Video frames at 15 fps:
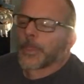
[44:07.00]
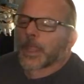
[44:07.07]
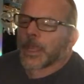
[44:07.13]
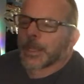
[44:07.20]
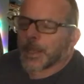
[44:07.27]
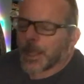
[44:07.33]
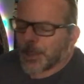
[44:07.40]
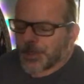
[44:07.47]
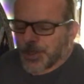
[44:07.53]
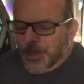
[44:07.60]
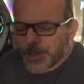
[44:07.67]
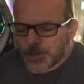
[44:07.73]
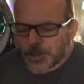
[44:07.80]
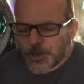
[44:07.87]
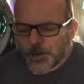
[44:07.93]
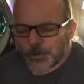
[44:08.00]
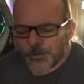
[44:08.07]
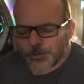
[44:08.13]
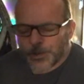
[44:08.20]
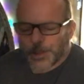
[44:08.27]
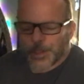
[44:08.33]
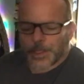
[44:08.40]
And I think it's good
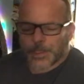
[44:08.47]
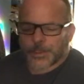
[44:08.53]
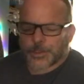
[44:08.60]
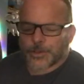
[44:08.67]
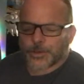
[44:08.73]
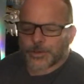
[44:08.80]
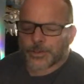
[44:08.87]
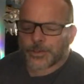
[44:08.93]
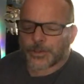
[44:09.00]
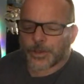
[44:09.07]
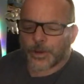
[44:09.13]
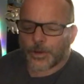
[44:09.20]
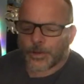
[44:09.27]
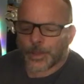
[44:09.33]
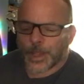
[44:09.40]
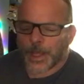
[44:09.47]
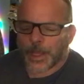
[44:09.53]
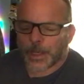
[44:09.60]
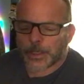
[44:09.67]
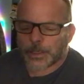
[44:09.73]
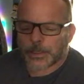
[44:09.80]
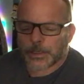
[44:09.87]
for the listeners to know that,